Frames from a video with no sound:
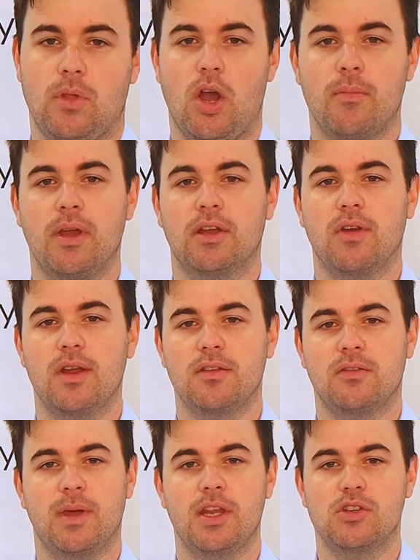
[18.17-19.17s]
I'm Matt
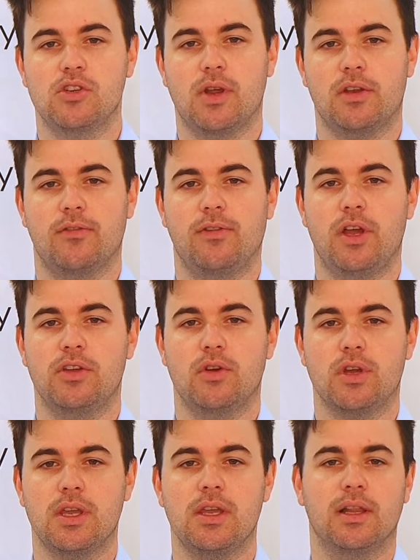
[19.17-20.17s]
Grace, Managing Director of Flying
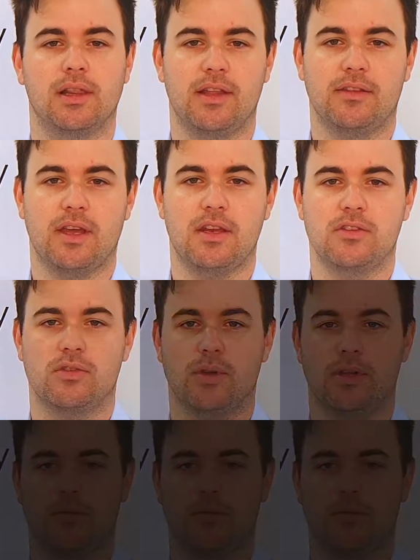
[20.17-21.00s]
Donkey. Let's get into it.